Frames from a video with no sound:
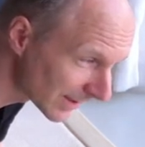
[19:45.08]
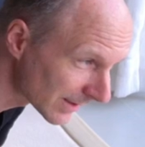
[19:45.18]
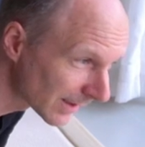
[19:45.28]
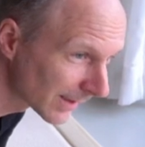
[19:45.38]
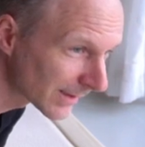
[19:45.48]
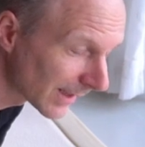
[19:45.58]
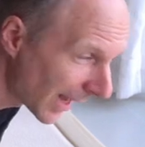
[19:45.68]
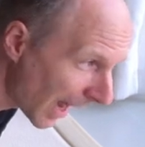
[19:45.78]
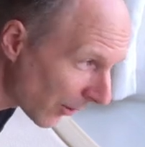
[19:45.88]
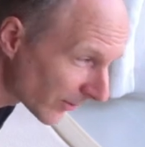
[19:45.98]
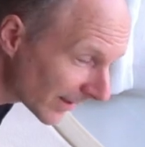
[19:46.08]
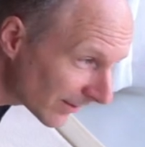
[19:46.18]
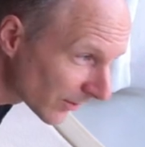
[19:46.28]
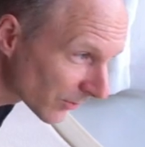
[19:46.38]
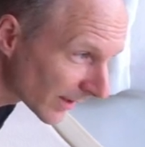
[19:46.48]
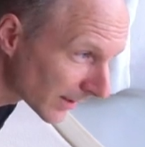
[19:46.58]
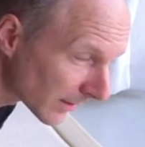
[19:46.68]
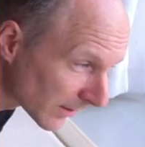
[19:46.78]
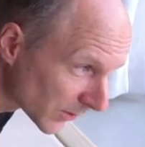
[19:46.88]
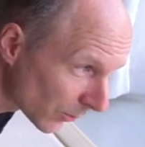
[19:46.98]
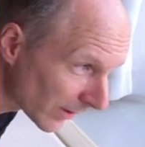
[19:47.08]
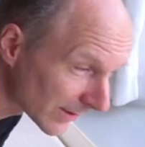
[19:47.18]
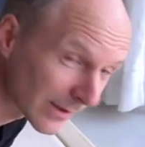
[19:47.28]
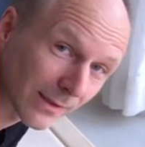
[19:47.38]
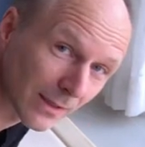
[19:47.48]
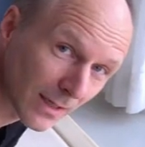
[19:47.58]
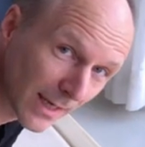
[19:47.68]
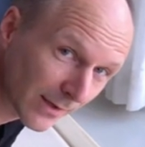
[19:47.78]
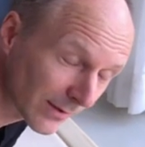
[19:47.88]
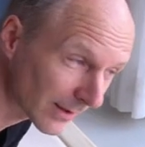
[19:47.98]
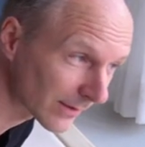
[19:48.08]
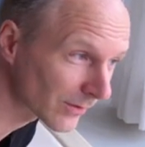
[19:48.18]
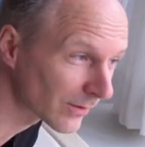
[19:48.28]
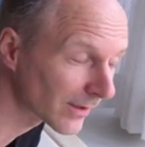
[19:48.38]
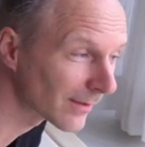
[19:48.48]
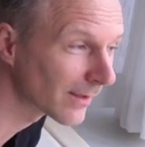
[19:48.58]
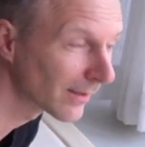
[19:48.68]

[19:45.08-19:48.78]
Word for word: is how you integrate the psoas in the lengthening. So you can